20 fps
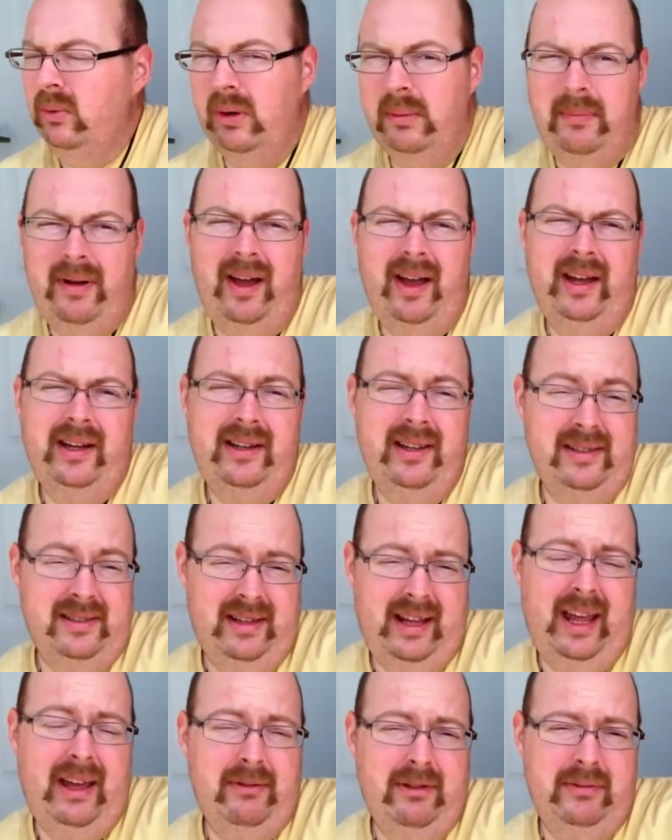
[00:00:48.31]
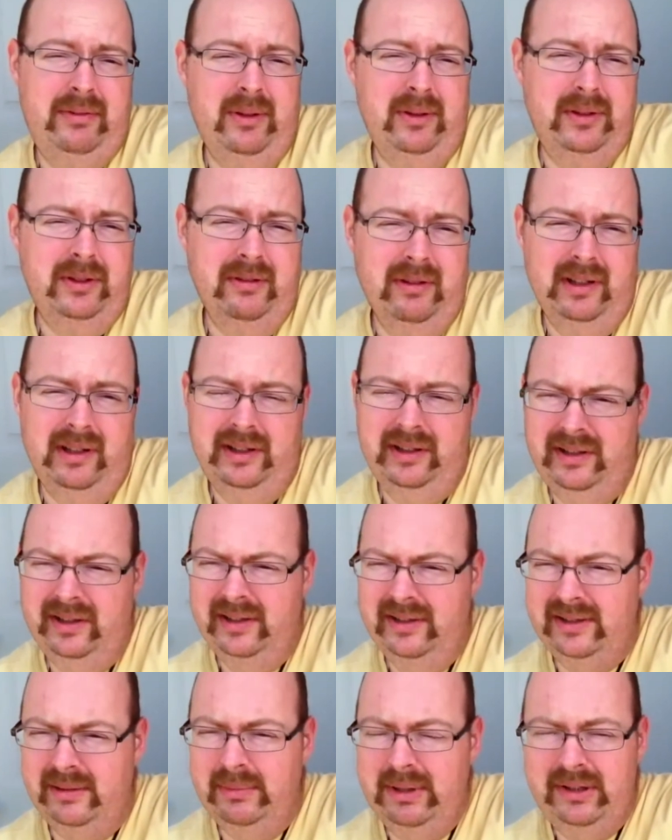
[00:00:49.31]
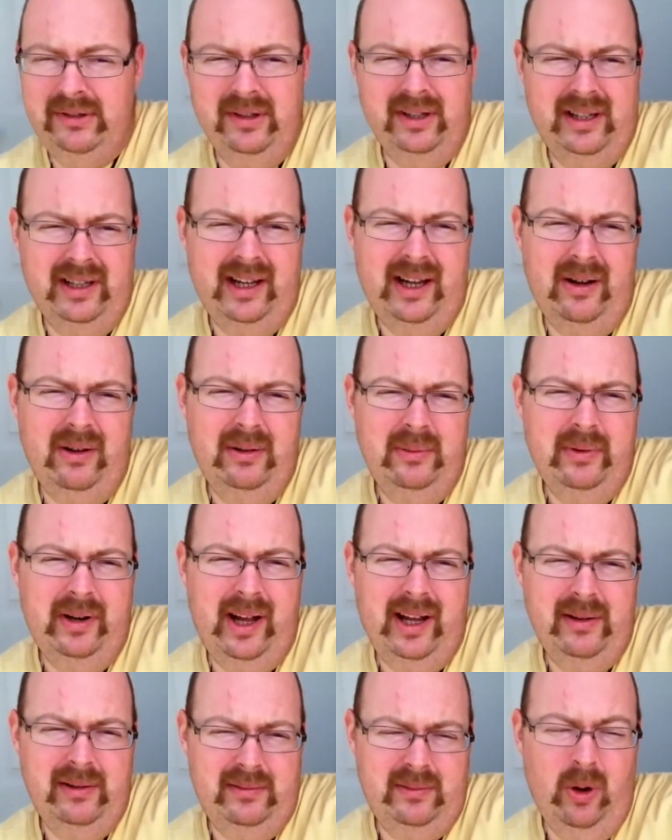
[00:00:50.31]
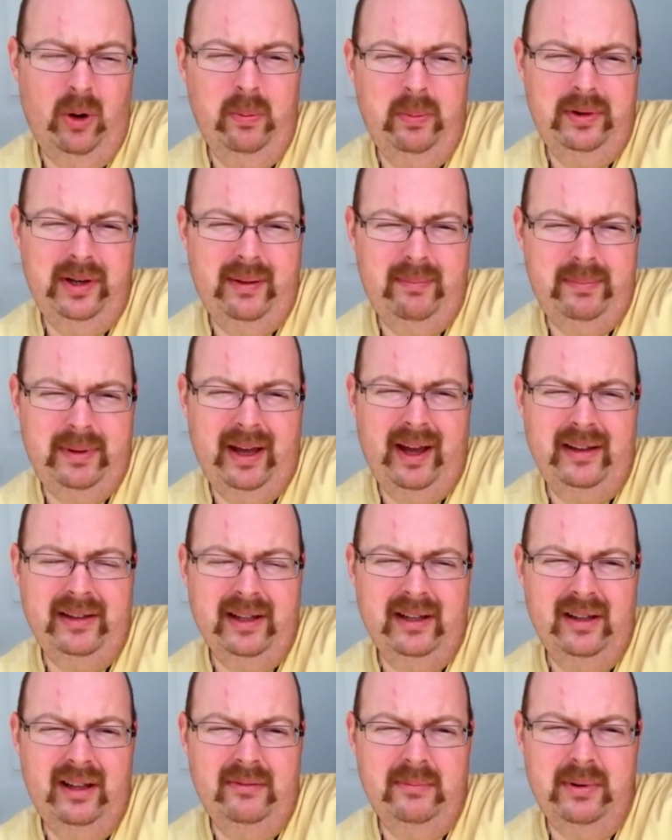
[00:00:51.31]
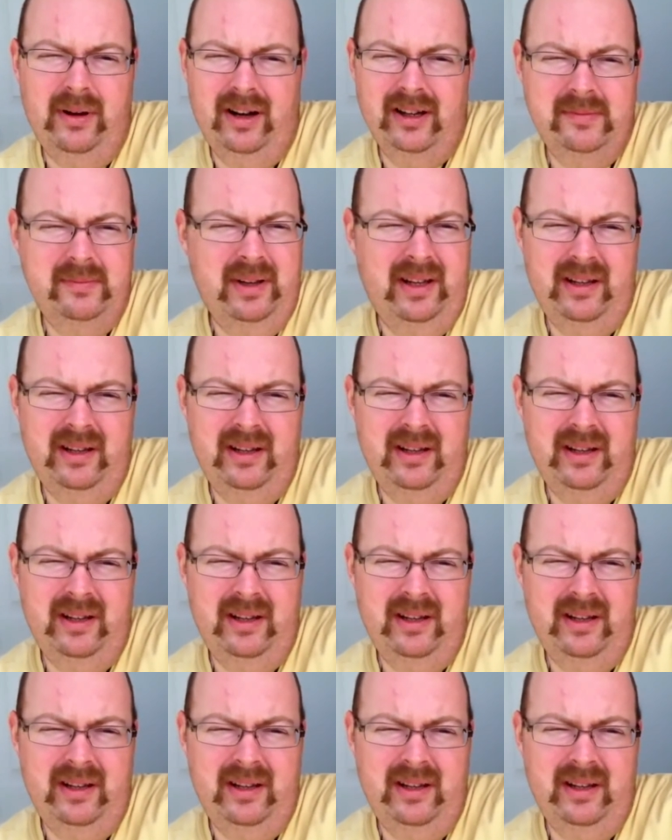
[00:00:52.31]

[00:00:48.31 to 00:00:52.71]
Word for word: Well, mine doesn't have a filter in it. Somebody took it out, and when I opened up behind the glove box,